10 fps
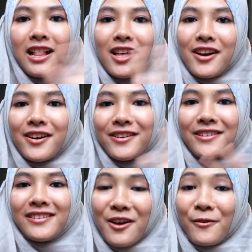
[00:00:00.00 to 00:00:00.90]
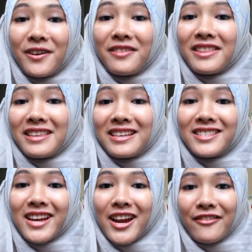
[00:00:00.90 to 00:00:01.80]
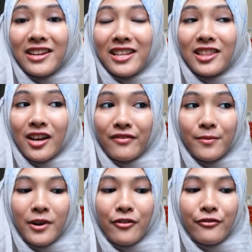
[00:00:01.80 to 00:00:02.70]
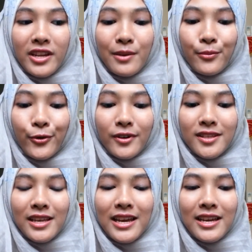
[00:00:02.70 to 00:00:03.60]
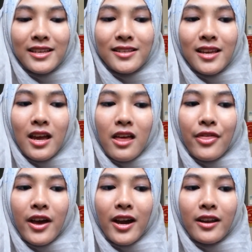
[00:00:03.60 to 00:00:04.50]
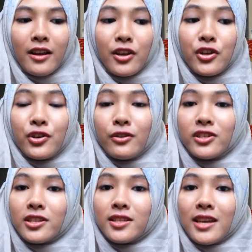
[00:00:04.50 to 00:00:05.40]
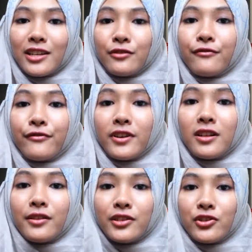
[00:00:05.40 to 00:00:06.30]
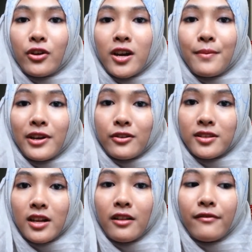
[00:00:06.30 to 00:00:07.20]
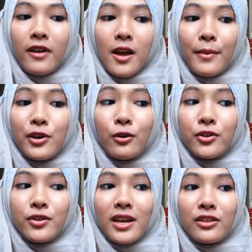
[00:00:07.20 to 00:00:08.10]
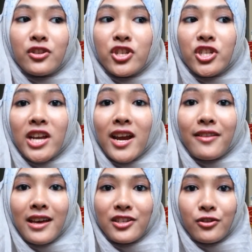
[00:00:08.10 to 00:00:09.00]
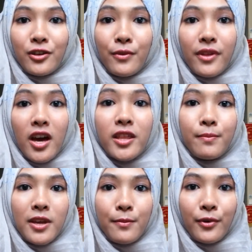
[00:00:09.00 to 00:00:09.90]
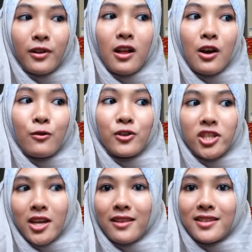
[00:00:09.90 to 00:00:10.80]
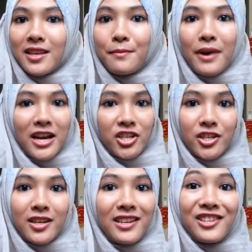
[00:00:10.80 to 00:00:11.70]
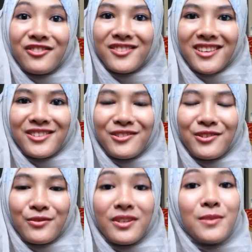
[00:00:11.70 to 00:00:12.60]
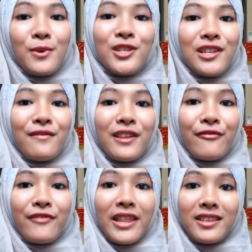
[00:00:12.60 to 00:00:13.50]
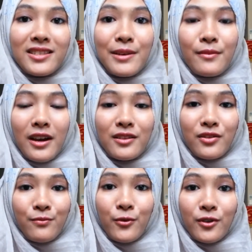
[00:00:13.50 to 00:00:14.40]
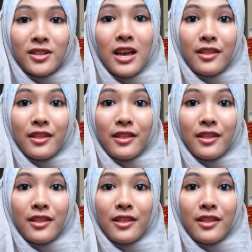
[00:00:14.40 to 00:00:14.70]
Hello! One of the things that I really love about reading books is that you don't just get to feel the joy by yourself, but you also get to share that joy with other people who share the same passion and interest as you do, especially if they've read the same kinds of books